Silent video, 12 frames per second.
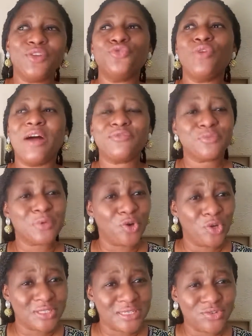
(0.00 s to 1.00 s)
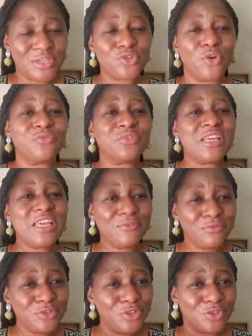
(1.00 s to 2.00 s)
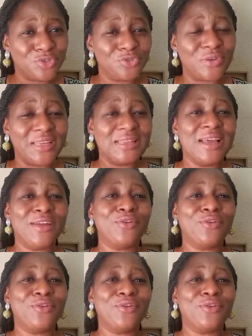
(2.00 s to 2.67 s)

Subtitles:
You have to be considerate of even your children.